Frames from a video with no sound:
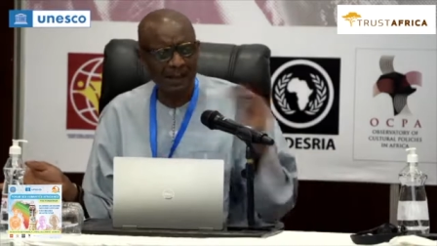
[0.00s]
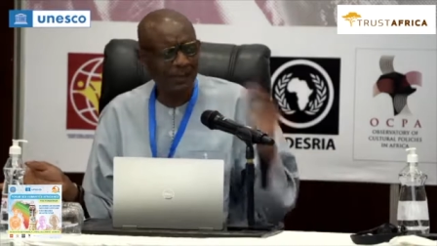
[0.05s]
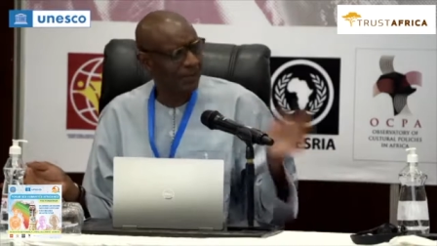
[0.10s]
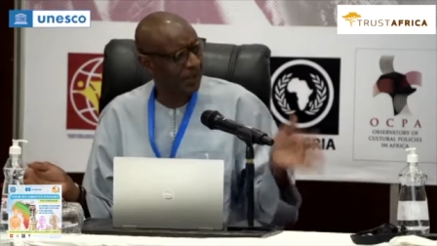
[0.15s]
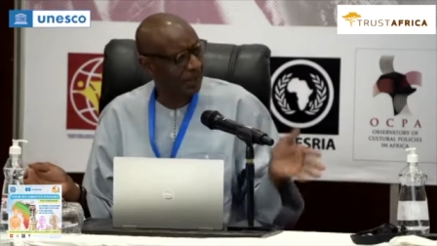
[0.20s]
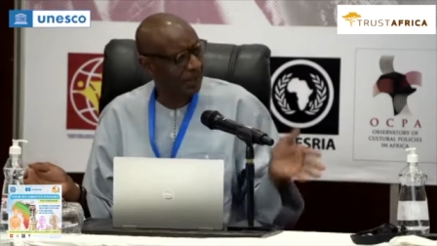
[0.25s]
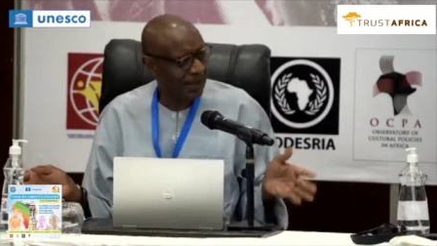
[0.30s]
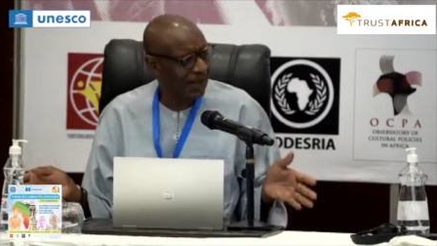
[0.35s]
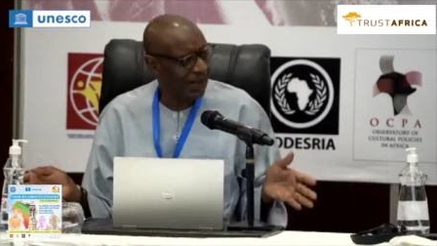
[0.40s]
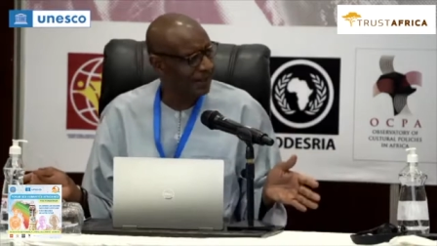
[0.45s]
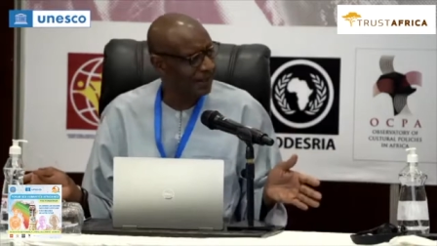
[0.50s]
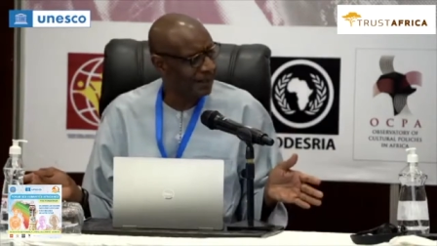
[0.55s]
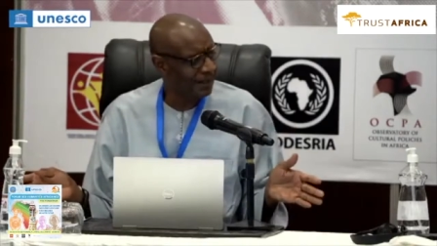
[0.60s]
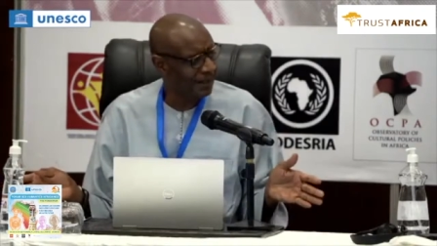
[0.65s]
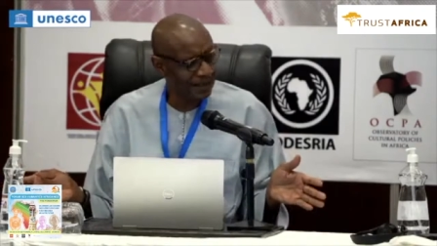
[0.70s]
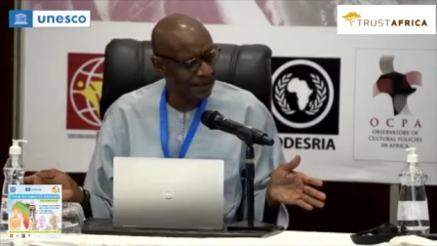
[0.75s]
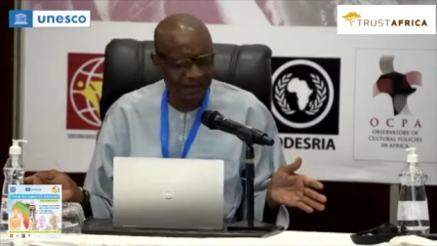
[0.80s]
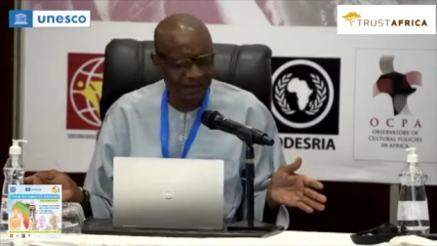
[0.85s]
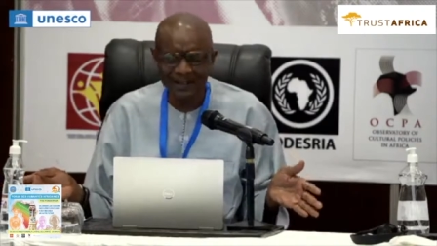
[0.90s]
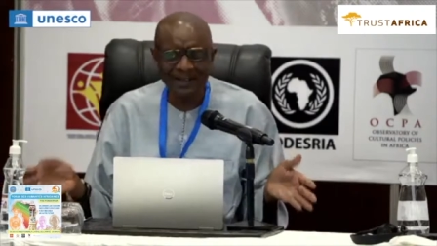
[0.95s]
right. It's,
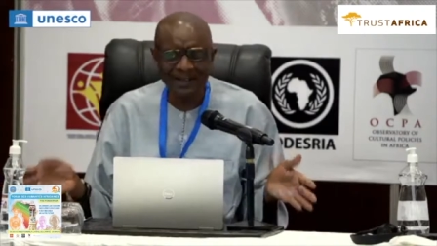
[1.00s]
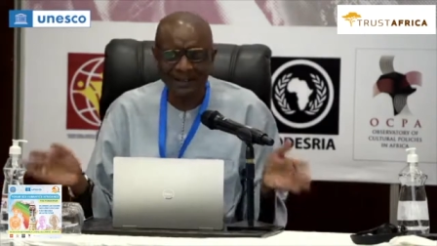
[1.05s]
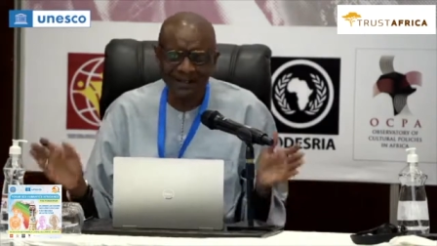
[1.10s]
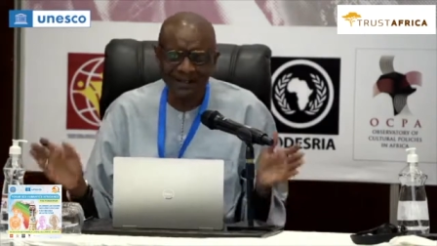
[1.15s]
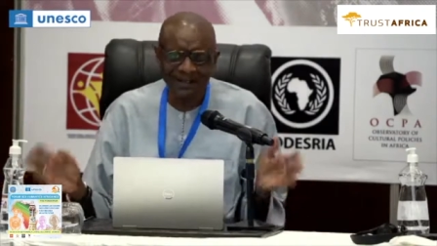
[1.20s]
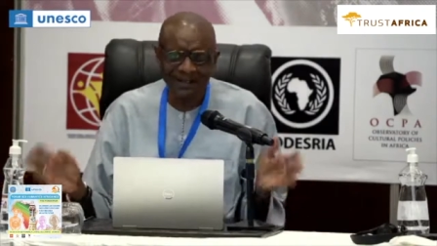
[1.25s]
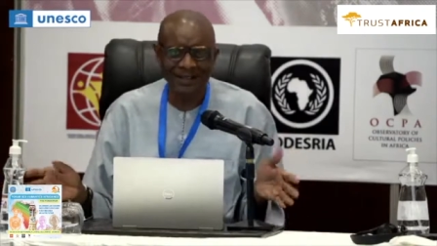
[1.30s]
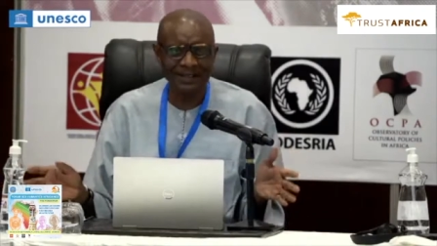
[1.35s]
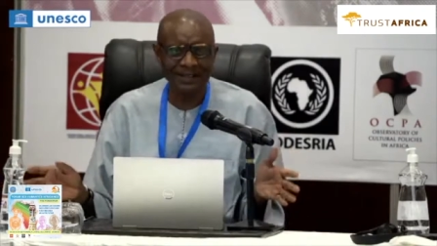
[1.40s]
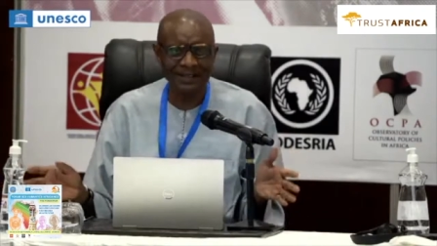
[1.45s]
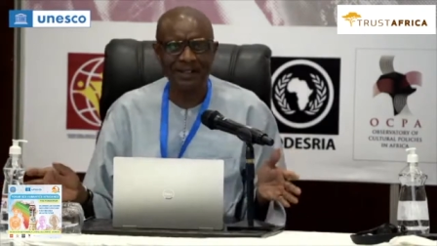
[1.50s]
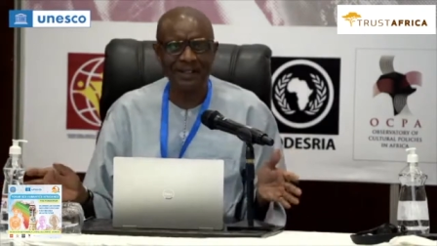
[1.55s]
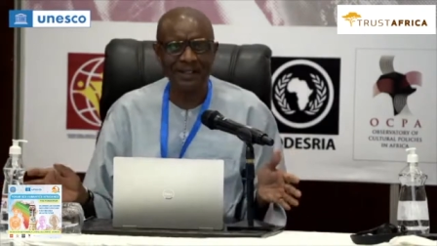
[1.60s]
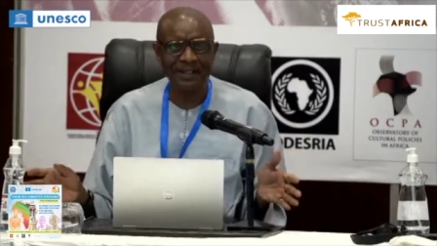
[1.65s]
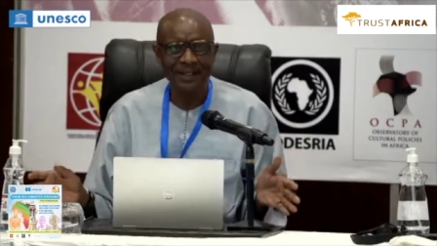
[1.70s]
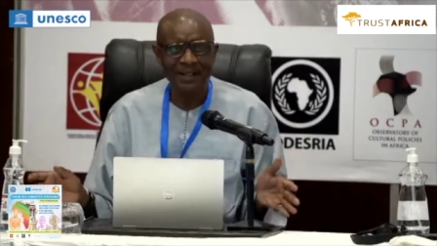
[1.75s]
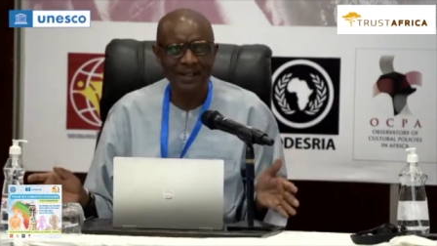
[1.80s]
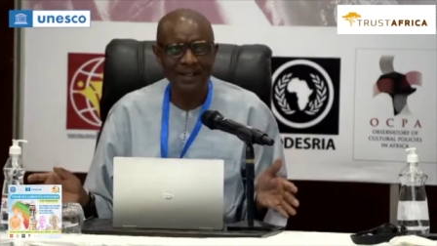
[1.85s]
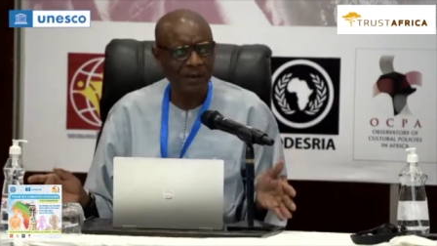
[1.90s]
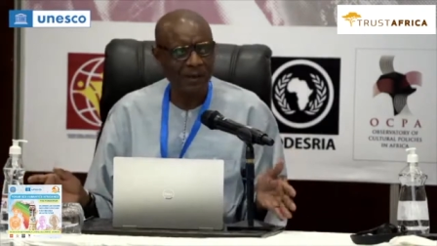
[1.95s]
this is interesting.
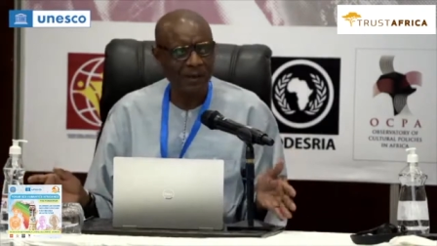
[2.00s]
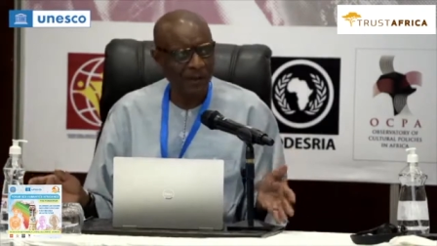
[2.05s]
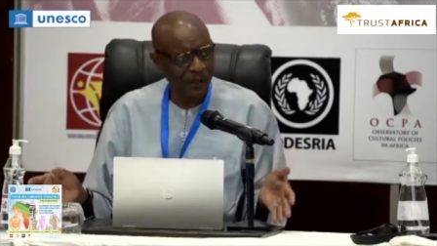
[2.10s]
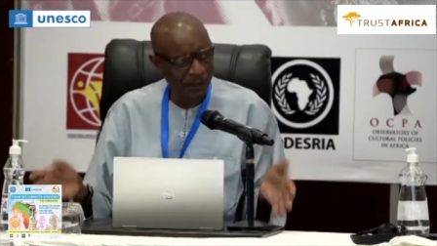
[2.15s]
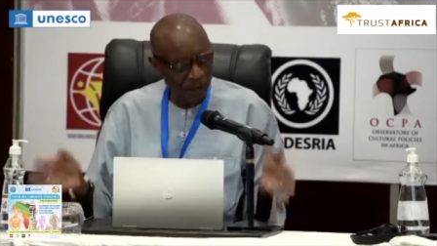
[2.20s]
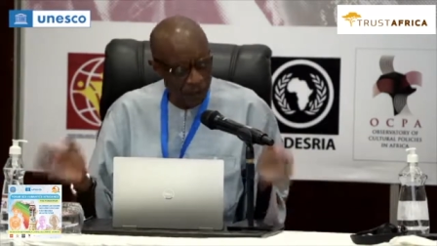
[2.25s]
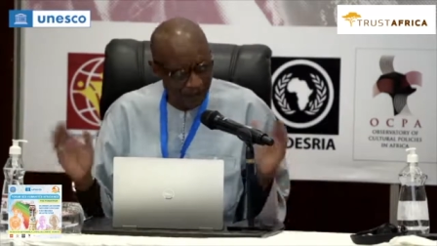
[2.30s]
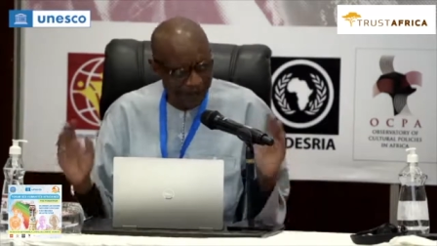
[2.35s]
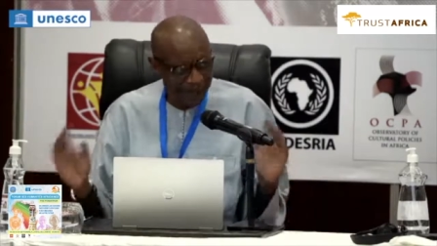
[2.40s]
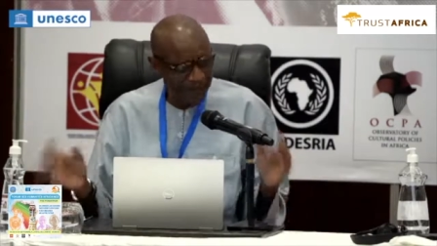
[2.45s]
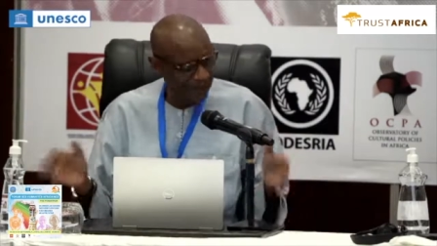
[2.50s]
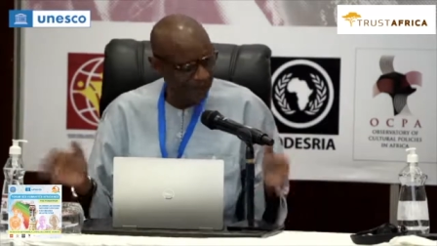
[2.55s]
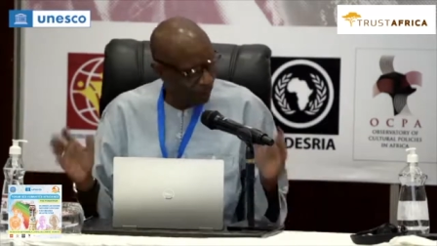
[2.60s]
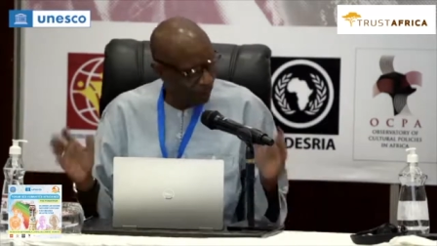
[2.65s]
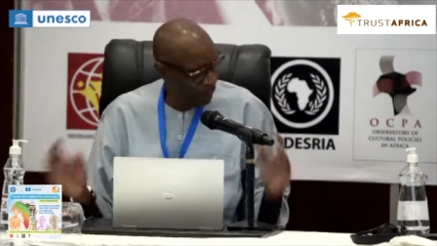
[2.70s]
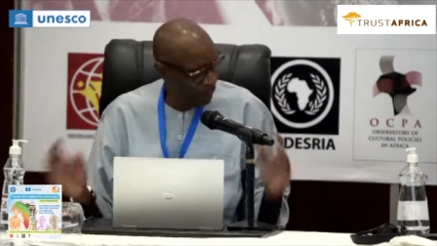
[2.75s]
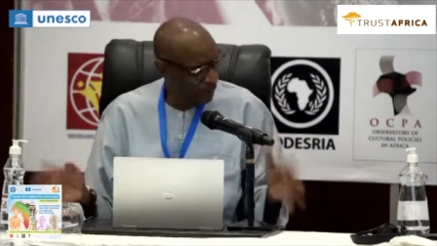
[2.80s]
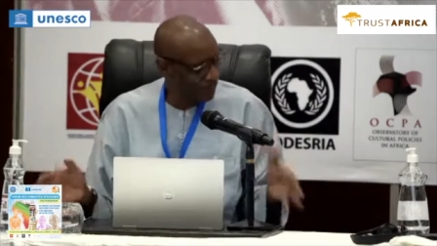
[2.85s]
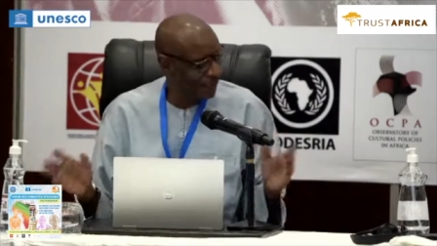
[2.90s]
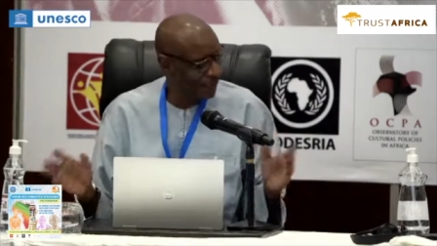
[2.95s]
When you look at it
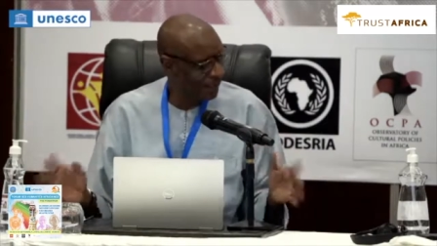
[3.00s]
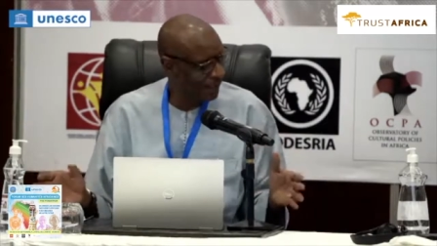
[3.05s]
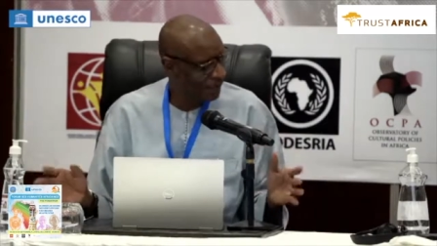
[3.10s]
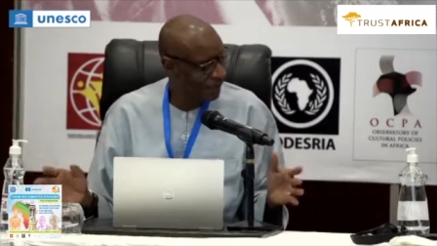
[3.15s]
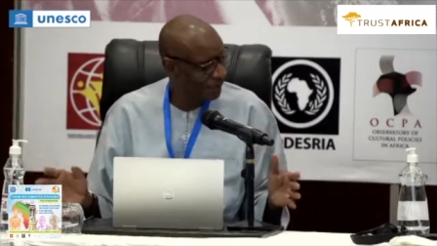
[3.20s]
closely,